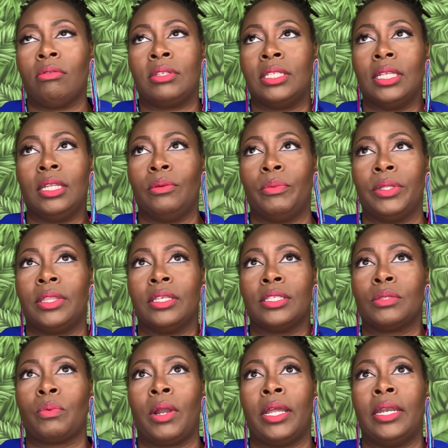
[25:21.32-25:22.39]
dealing with
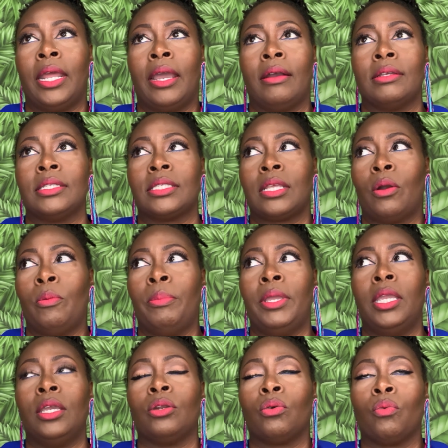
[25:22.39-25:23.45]
this right now, and so
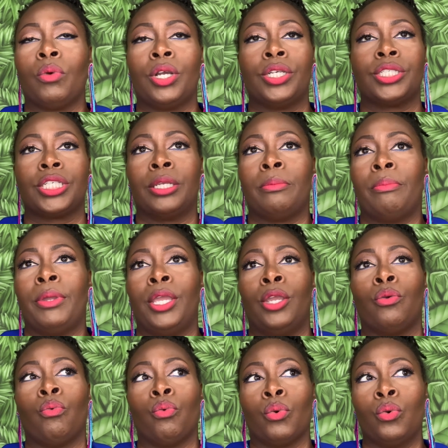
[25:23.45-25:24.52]
being in a rush and
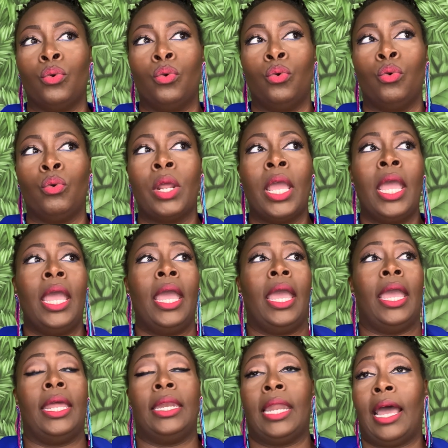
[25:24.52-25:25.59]
being rude
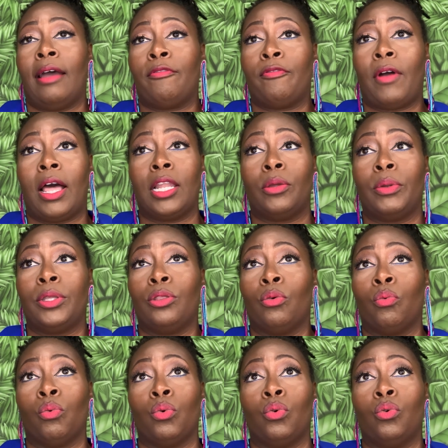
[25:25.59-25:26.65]
and not following
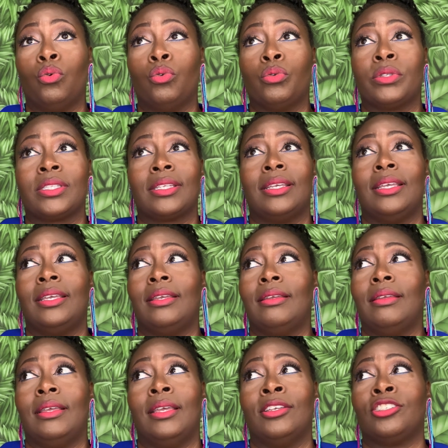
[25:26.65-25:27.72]
the rules
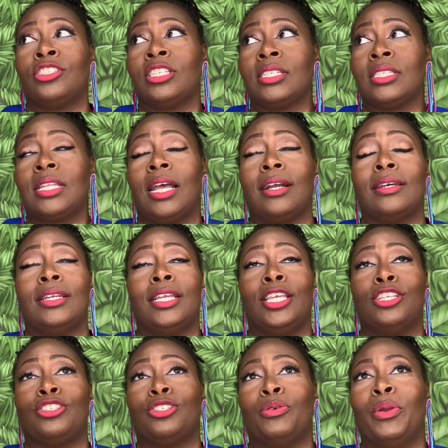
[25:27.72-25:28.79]
is just not going to
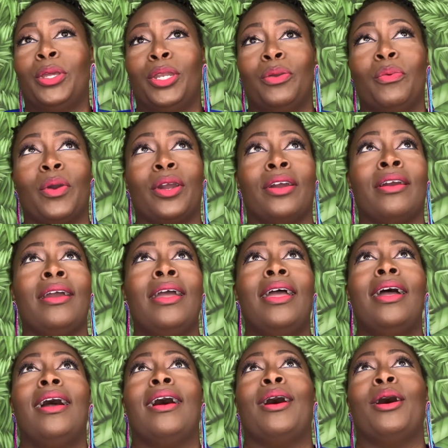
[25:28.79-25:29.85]
get you anywhere.
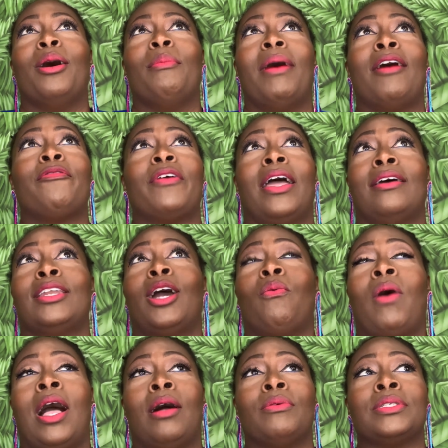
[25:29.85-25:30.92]
I found out
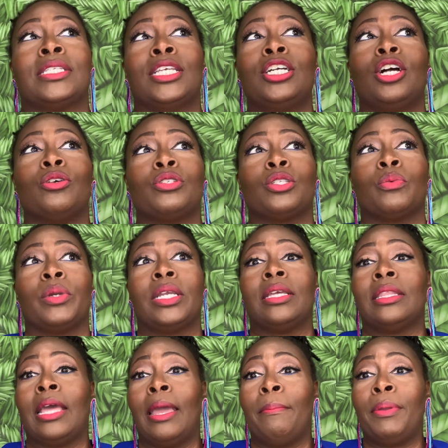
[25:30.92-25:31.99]
while I was in Costa
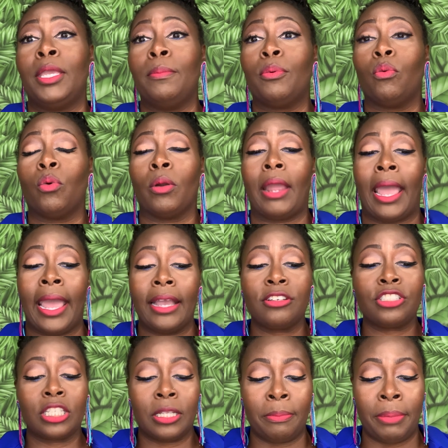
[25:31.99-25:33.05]
Rica that people were
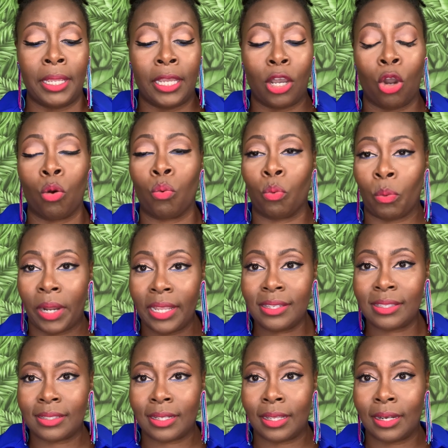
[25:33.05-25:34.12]
actually being
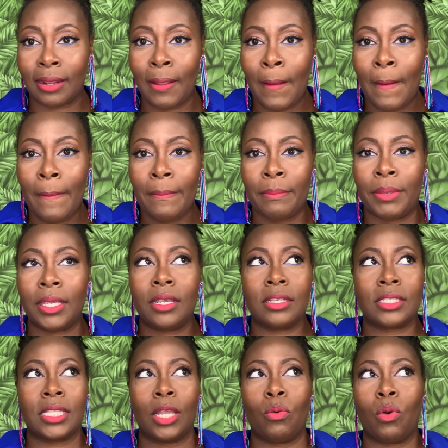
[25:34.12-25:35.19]
arrested
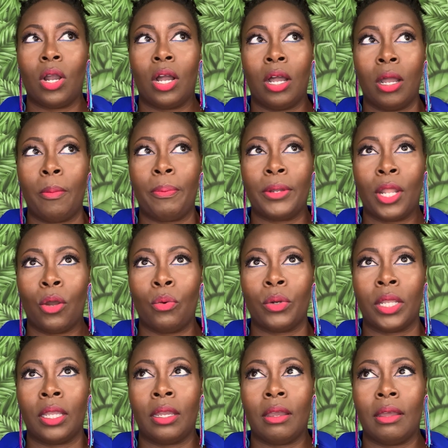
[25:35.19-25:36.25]
because they were
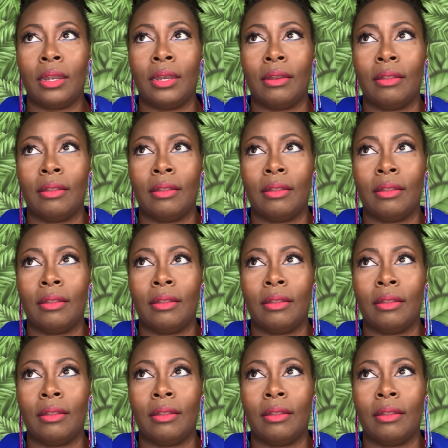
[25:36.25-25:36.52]
uploading